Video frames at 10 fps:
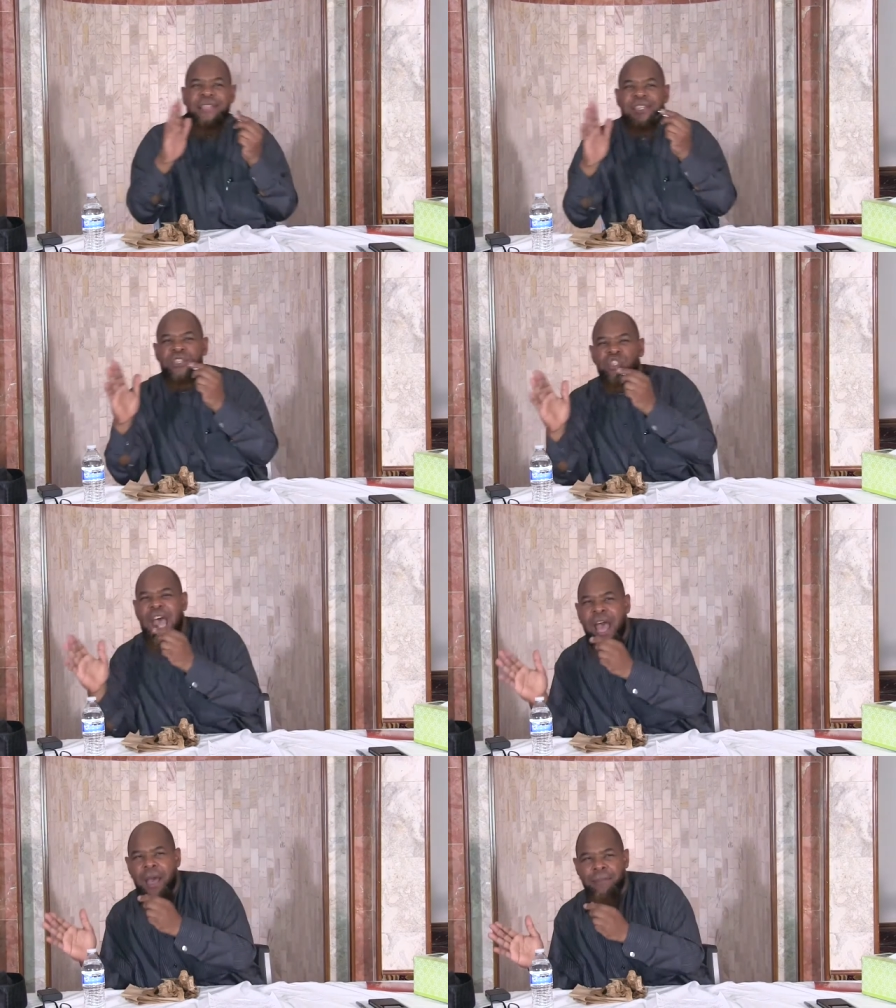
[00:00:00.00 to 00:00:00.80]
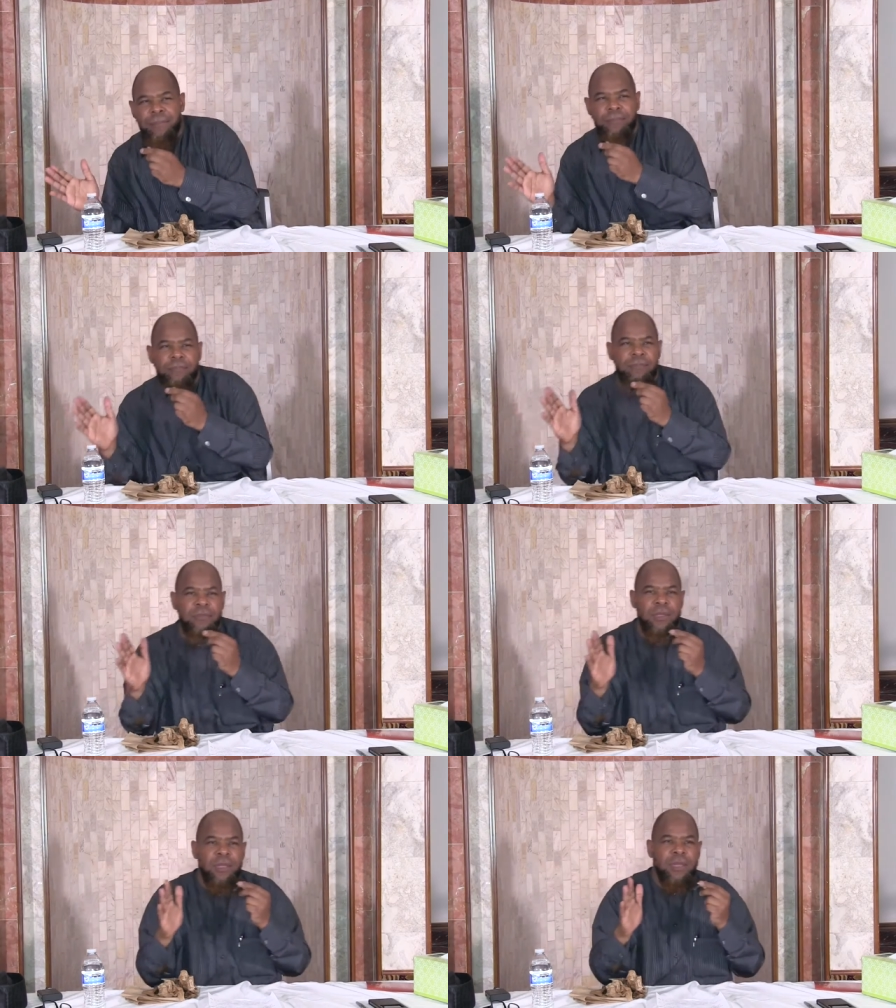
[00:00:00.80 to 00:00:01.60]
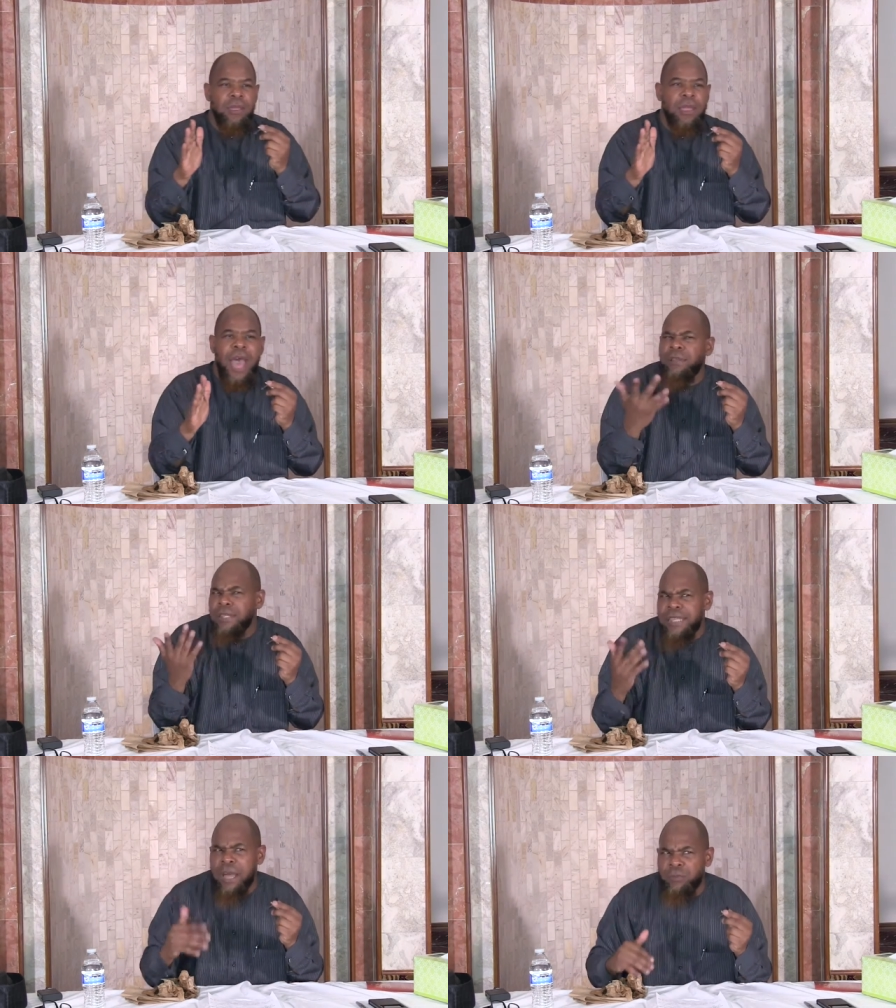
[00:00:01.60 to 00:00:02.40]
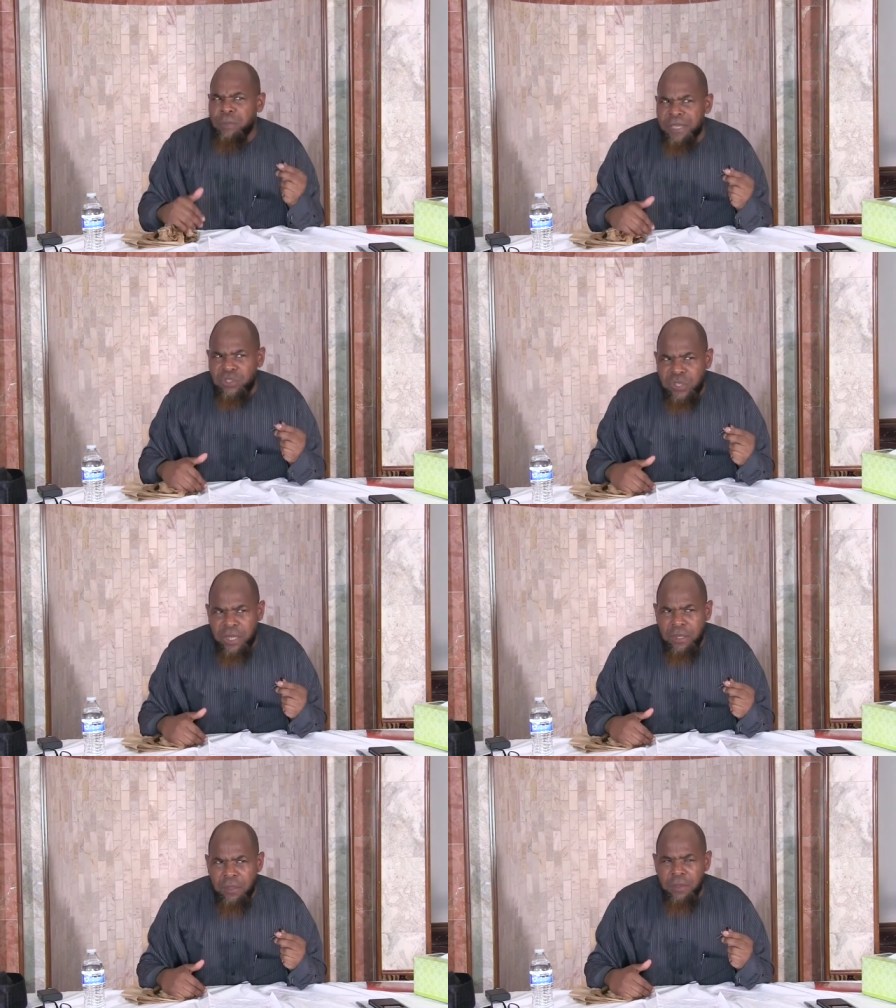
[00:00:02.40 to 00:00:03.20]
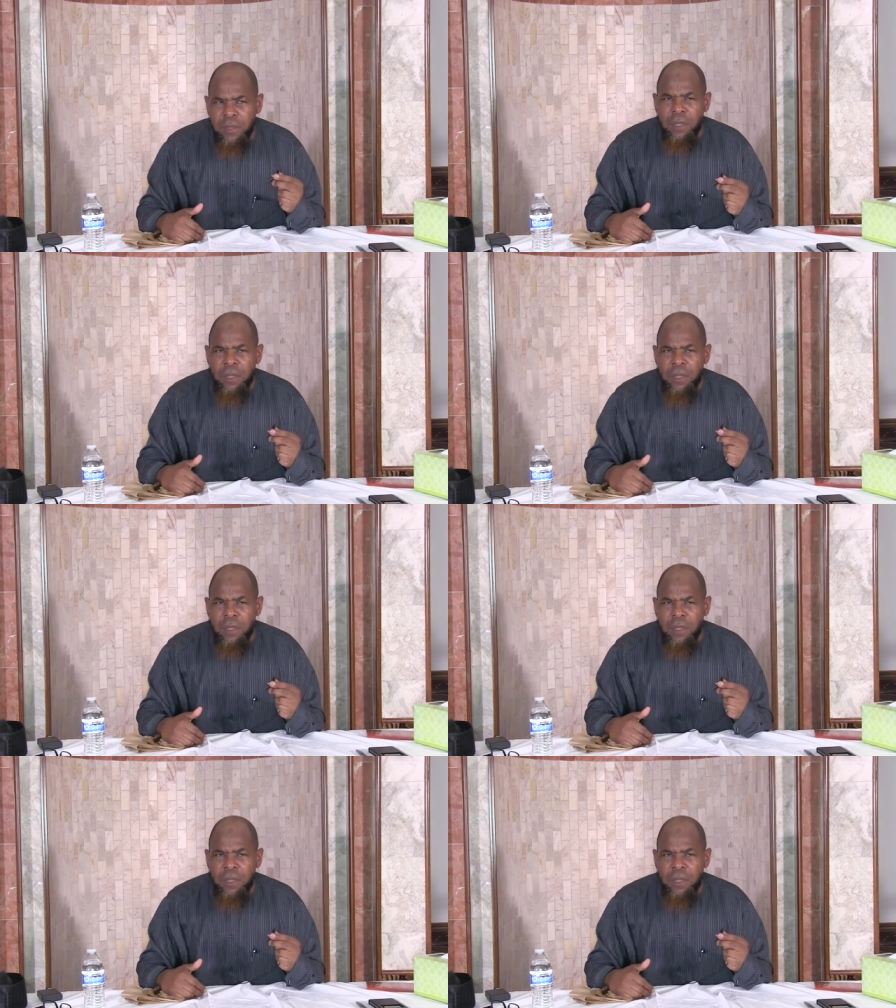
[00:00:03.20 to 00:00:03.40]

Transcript: That's his job. How does he help the masjid?